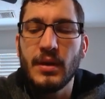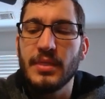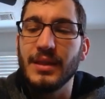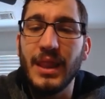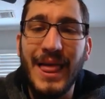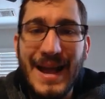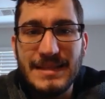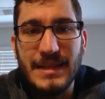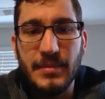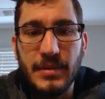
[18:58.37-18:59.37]
The last
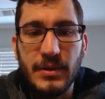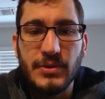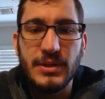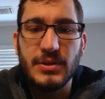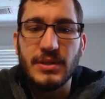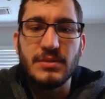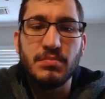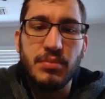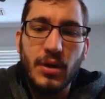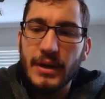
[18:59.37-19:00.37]
IP address to this
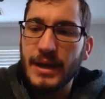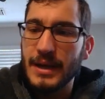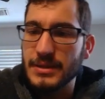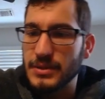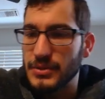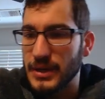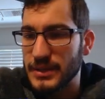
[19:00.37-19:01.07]
broadcast address